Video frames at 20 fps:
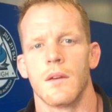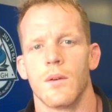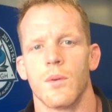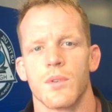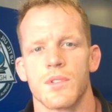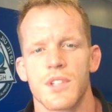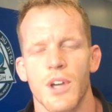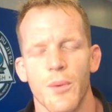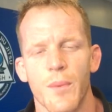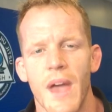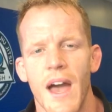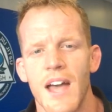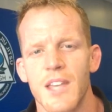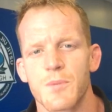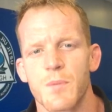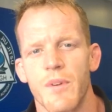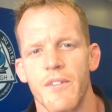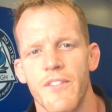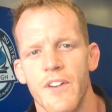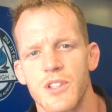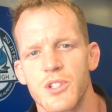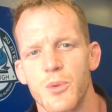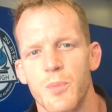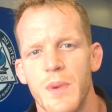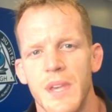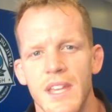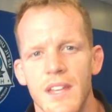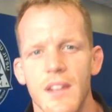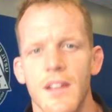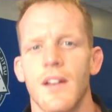What's up, guys? Professor
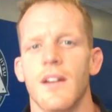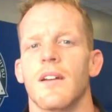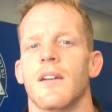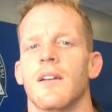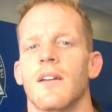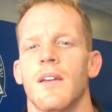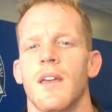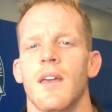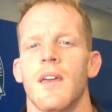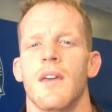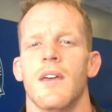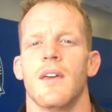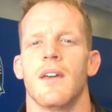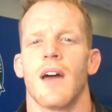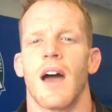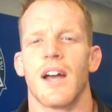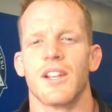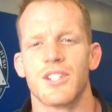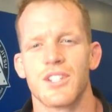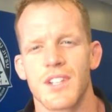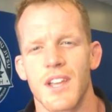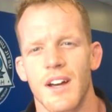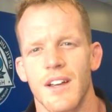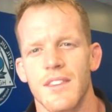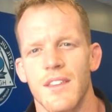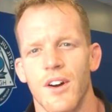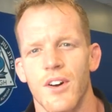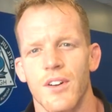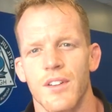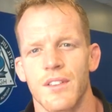Pete here. I just got
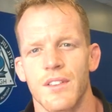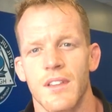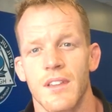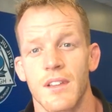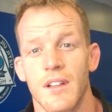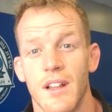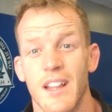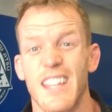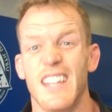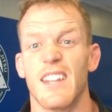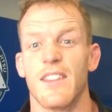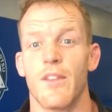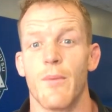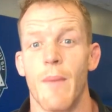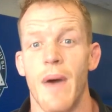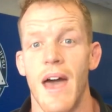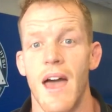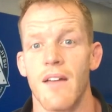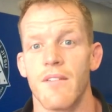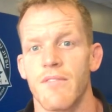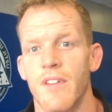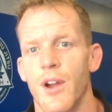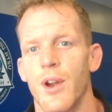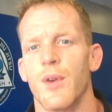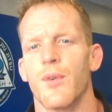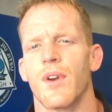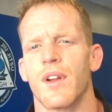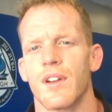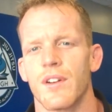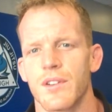done cleaning the mat very
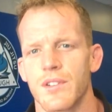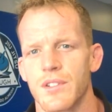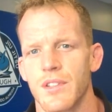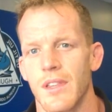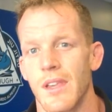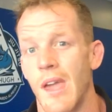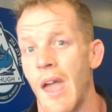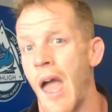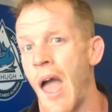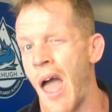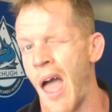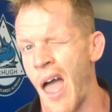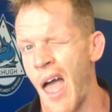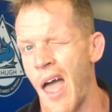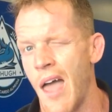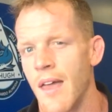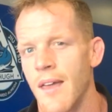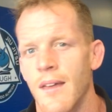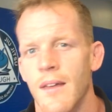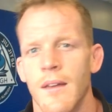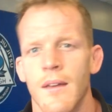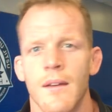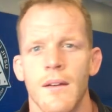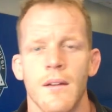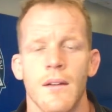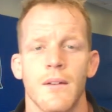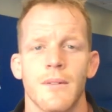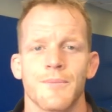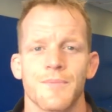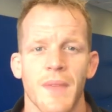rigorously.
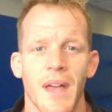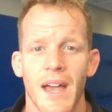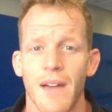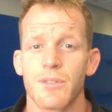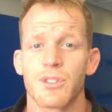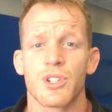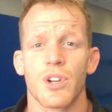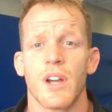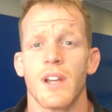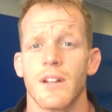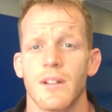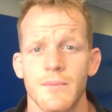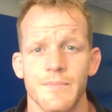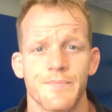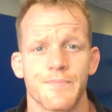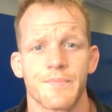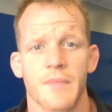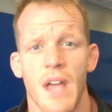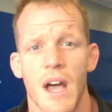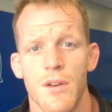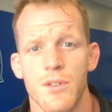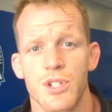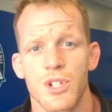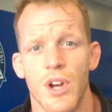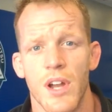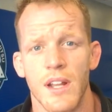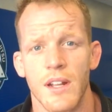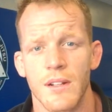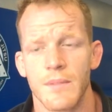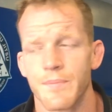I was
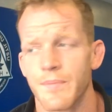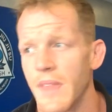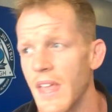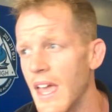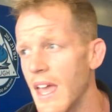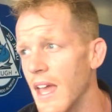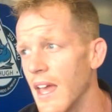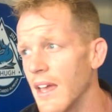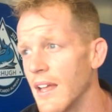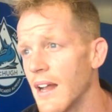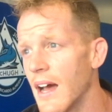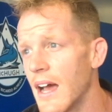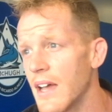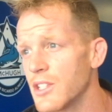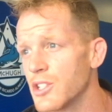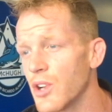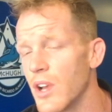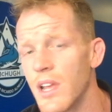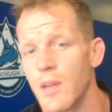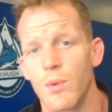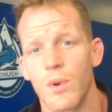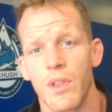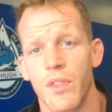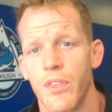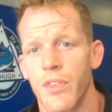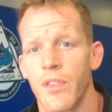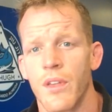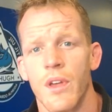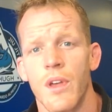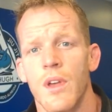training, and I train
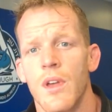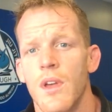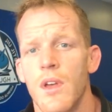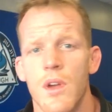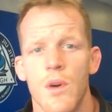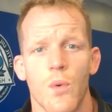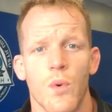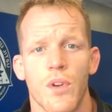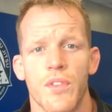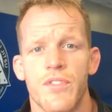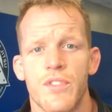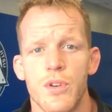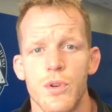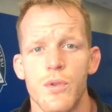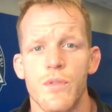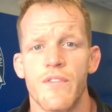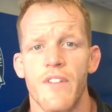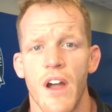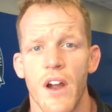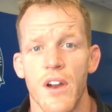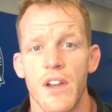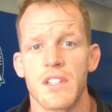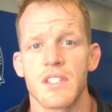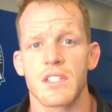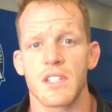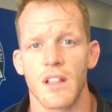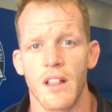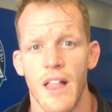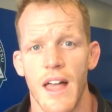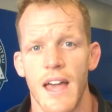with two very
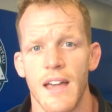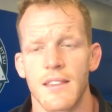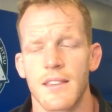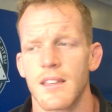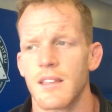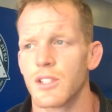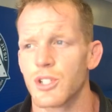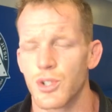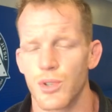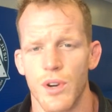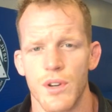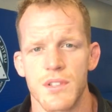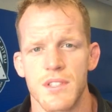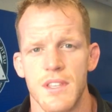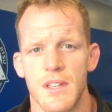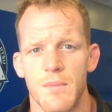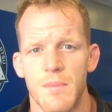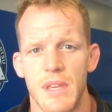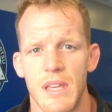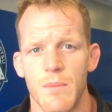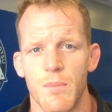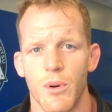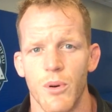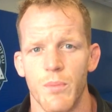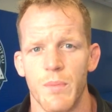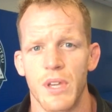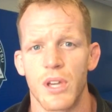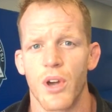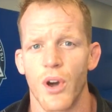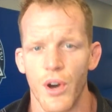select, trusted people,
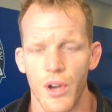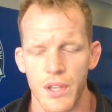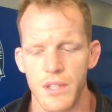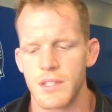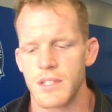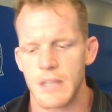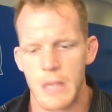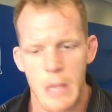because